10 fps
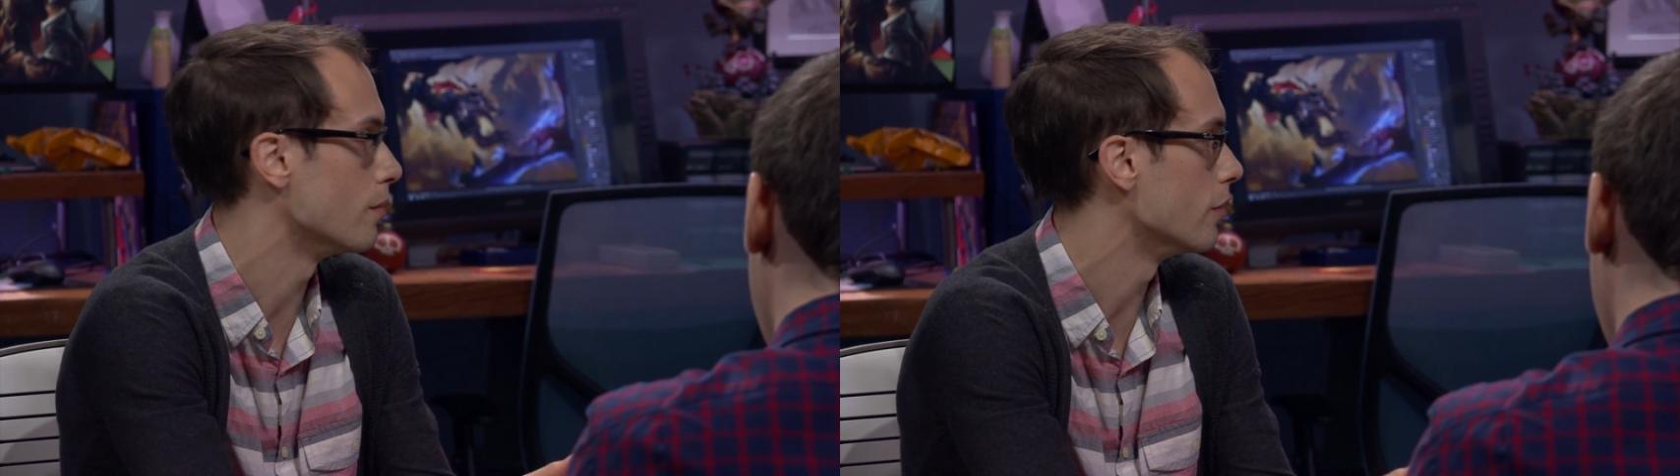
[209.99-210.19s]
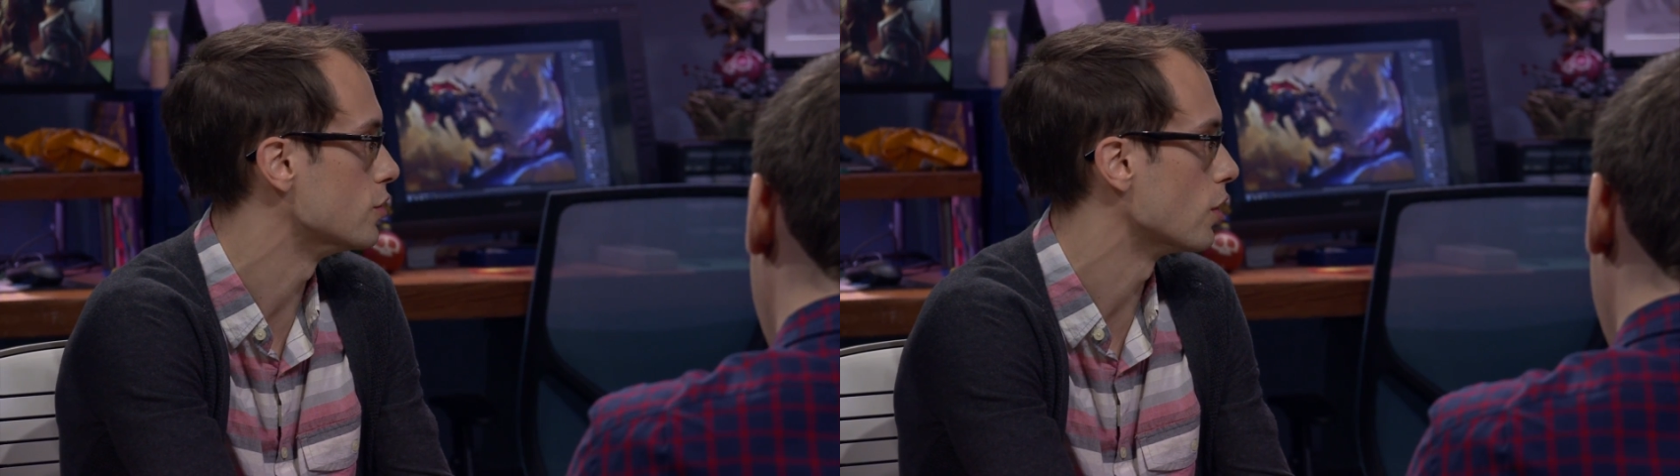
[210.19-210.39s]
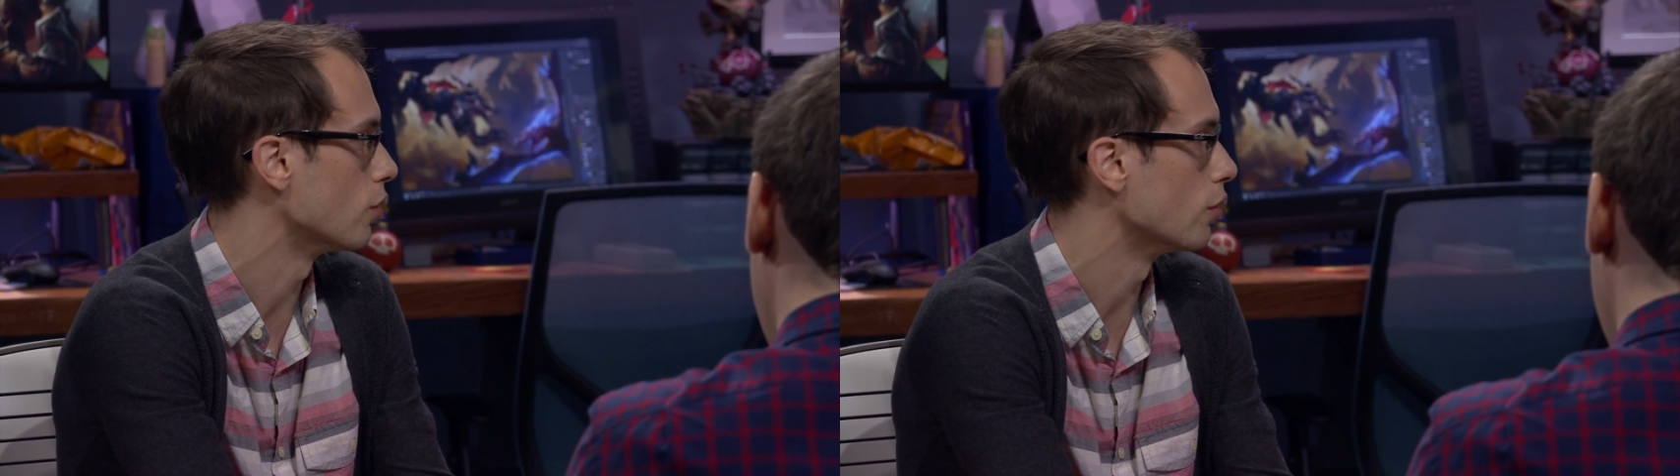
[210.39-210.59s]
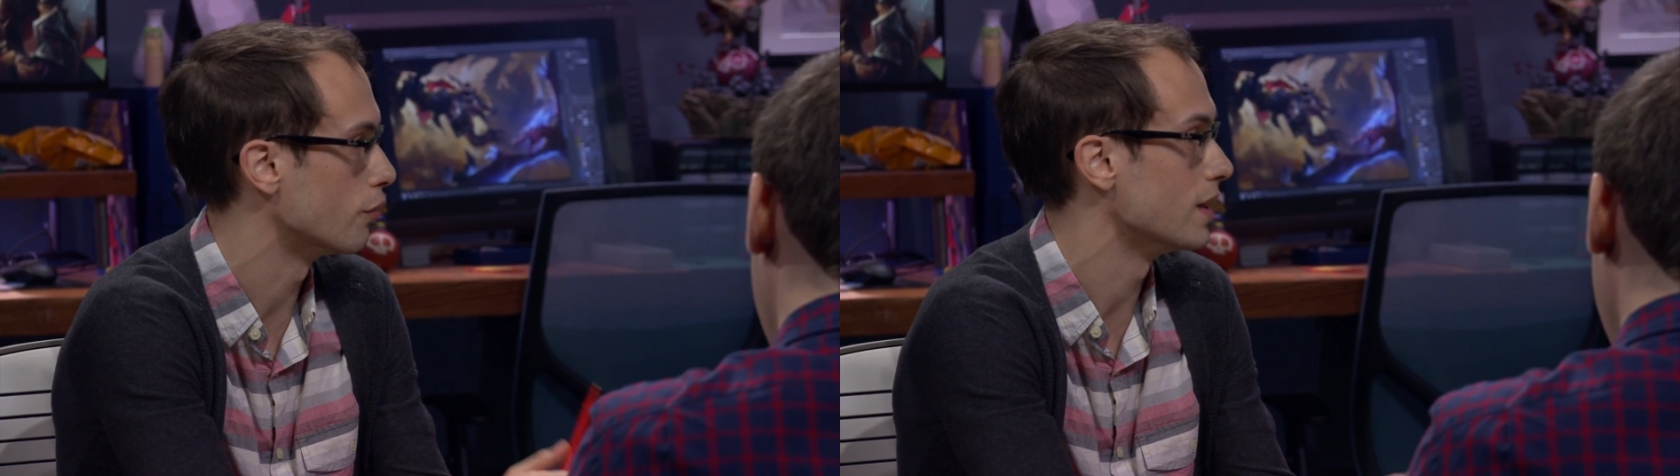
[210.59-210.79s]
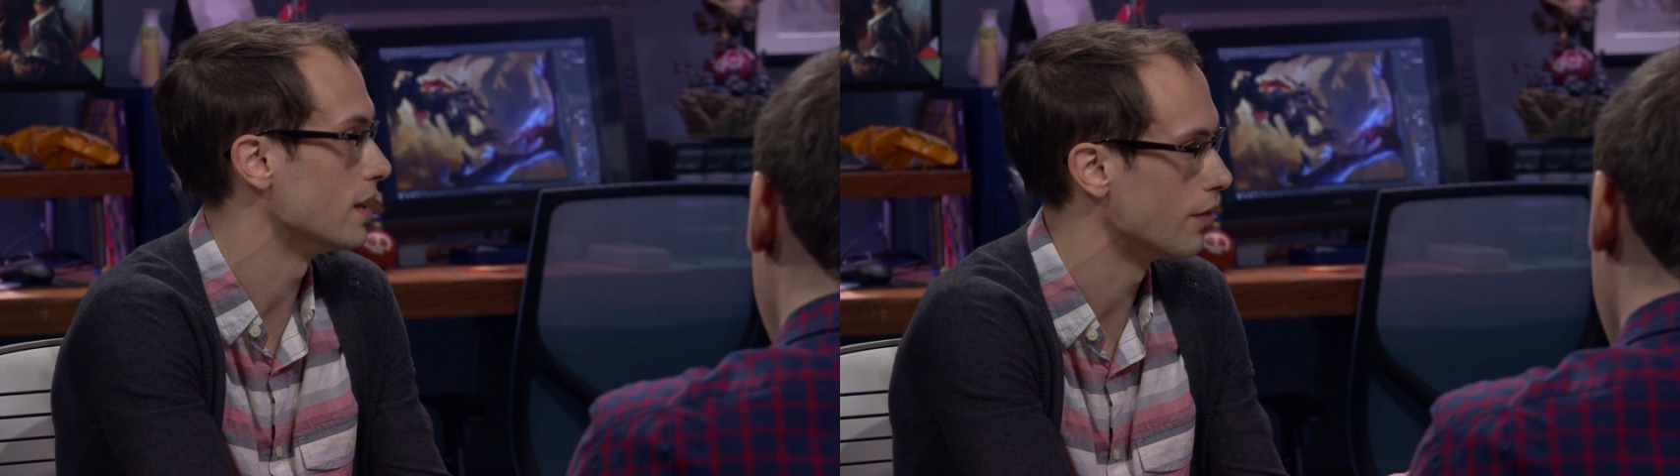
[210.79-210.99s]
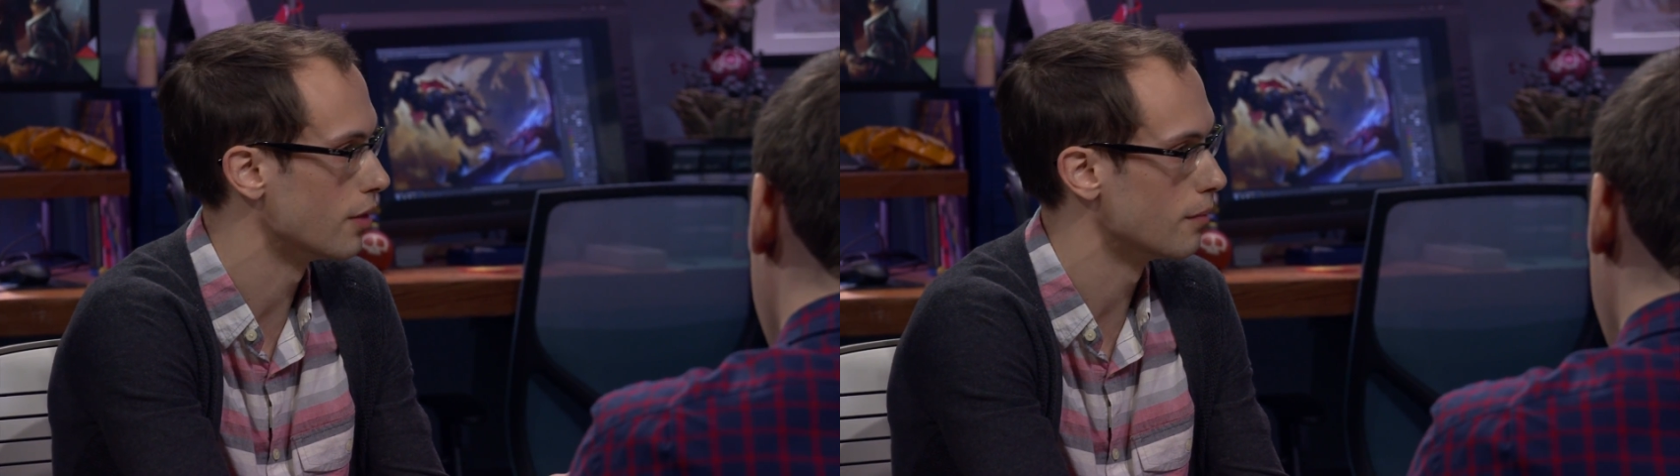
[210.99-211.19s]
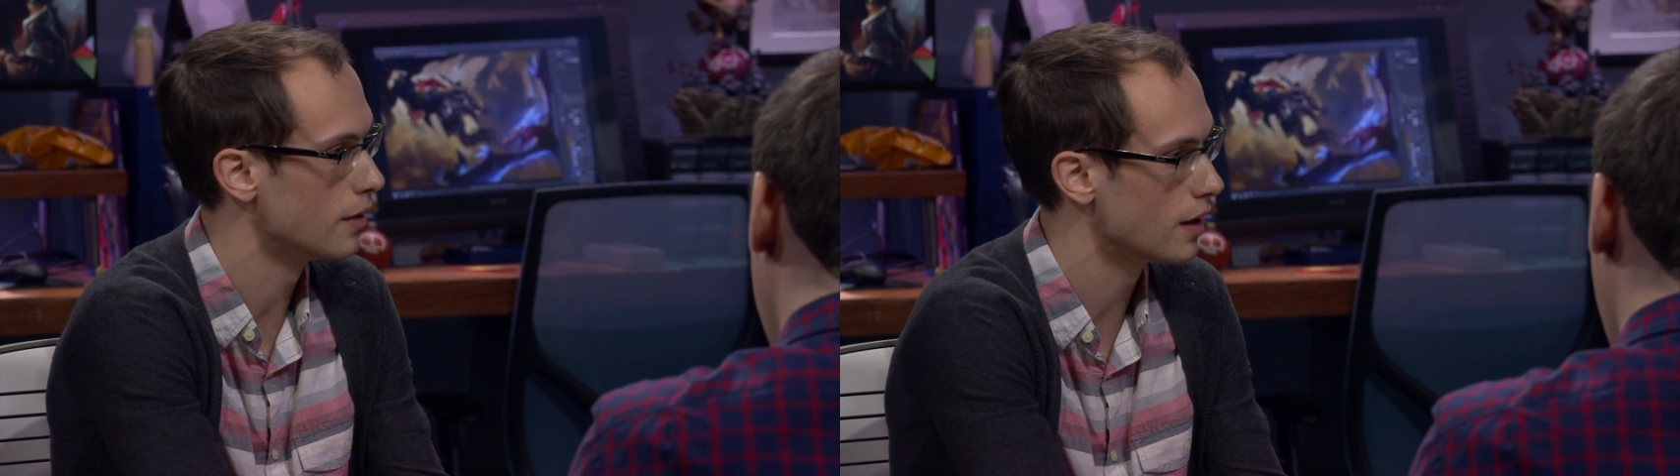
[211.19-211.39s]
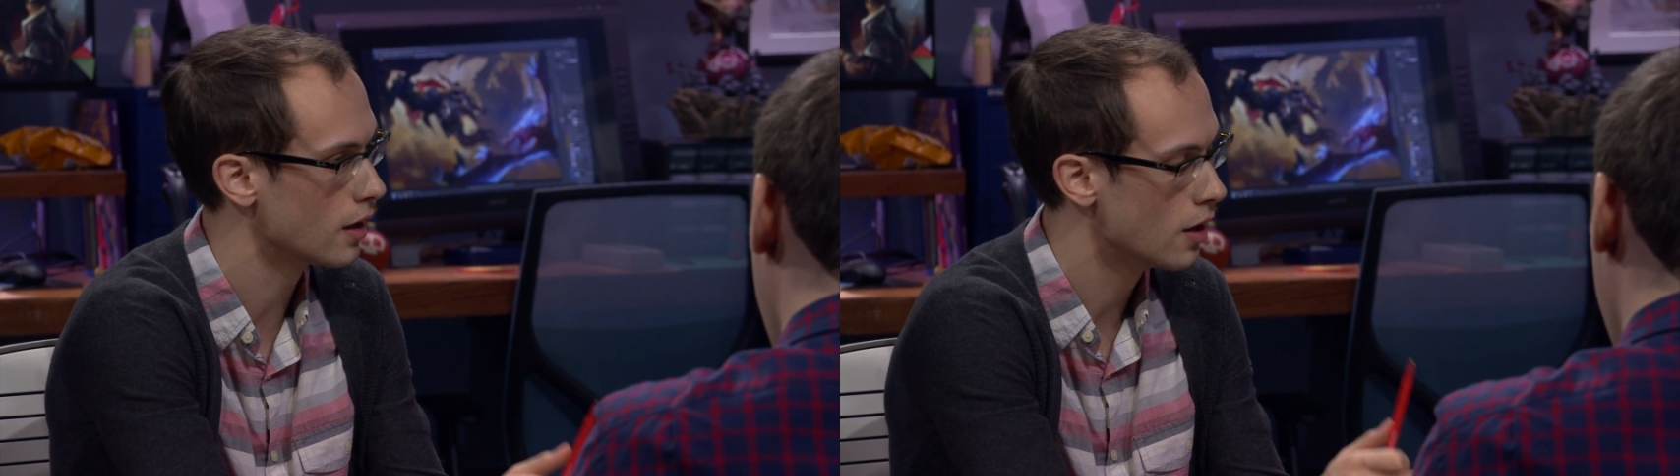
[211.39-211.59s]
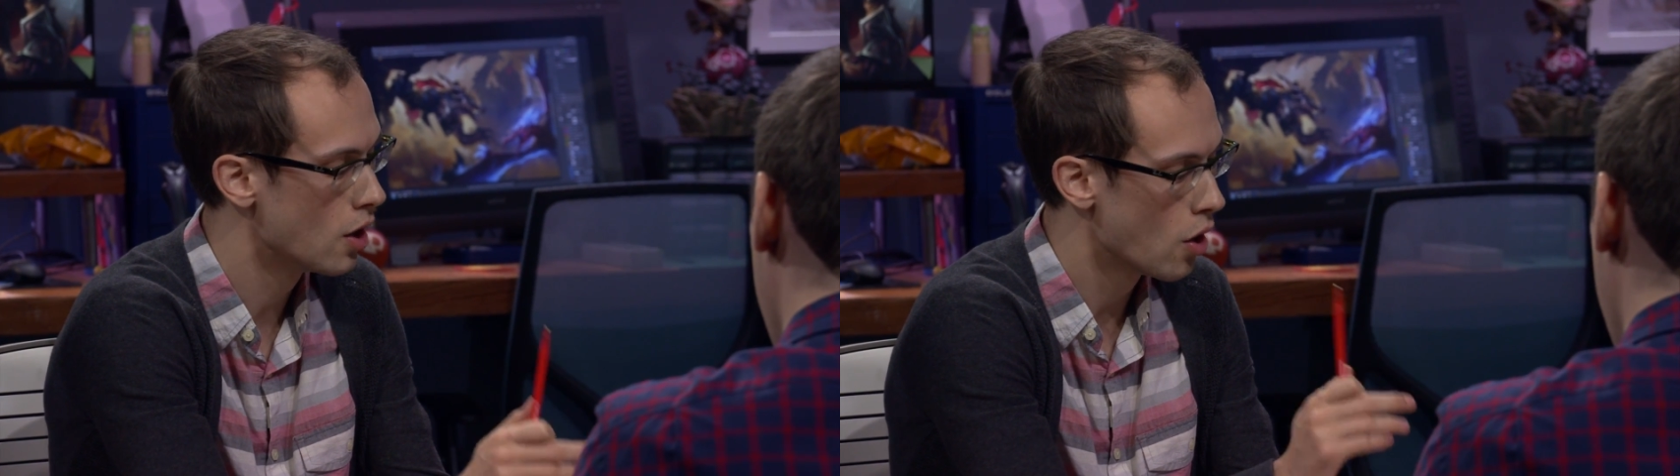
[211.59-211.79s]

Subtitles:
them in the jungle if we can get them there.